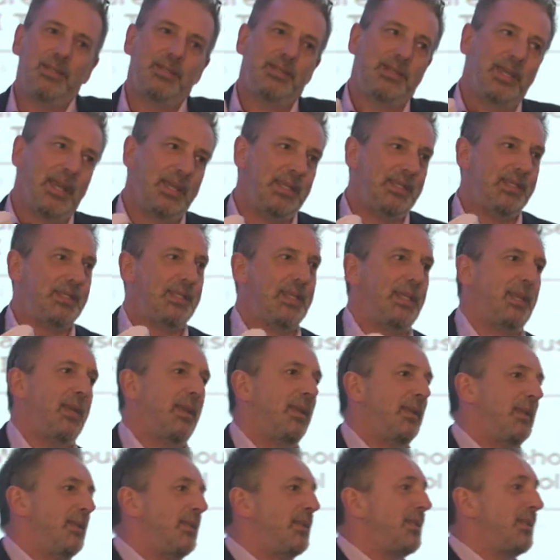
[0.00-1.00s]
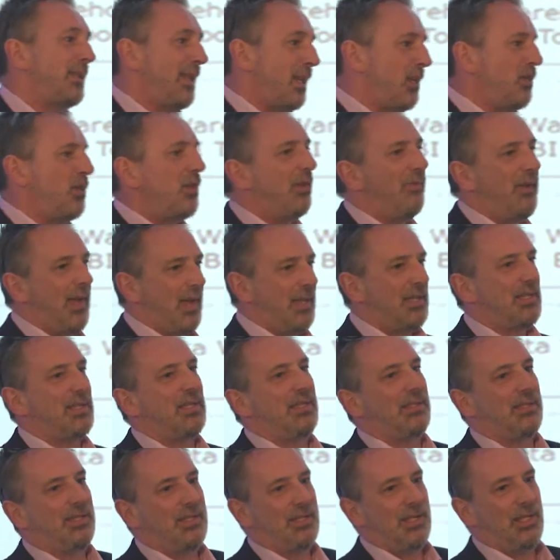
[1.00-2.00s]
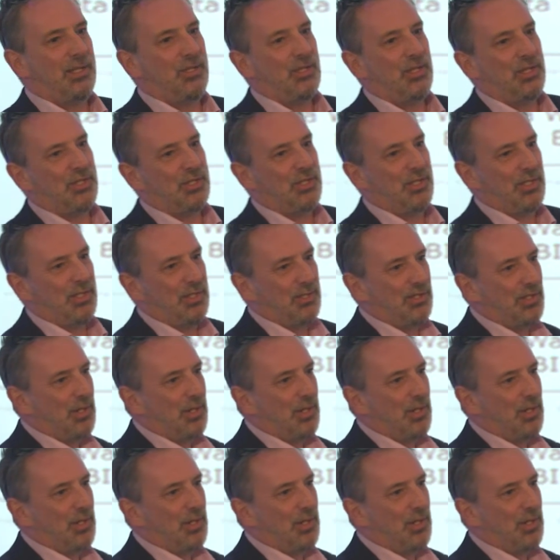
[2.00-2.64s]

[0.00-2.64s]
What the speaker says: data center of excellence in logistics.